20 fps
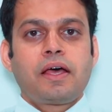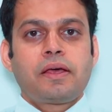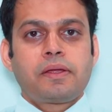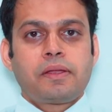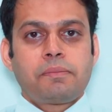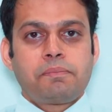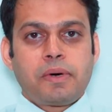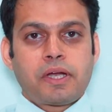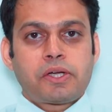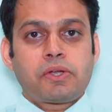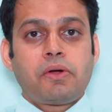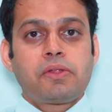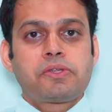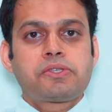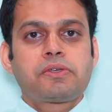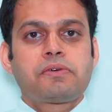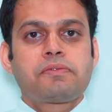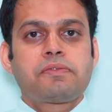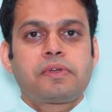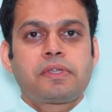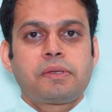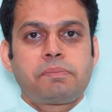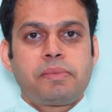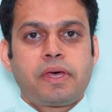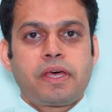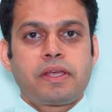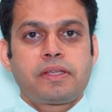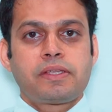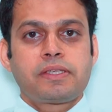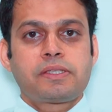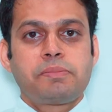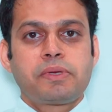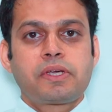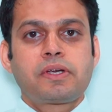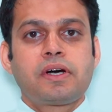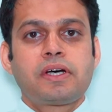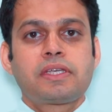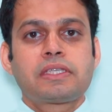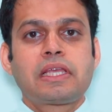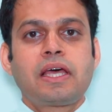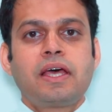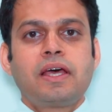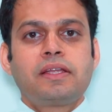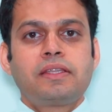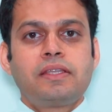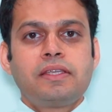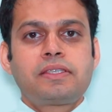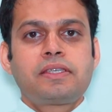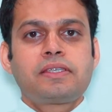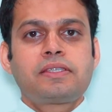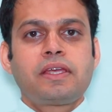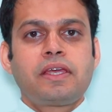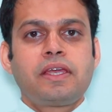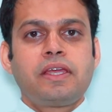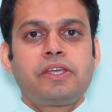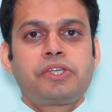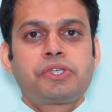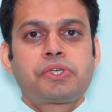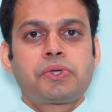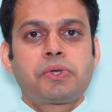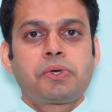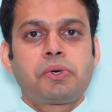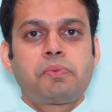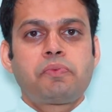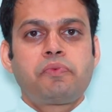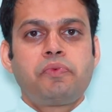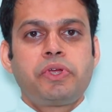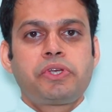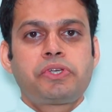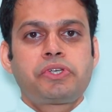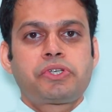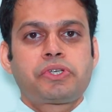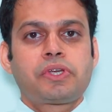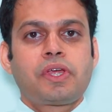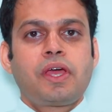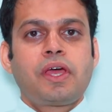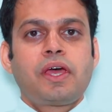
uh, but also for the parents because this is the age group which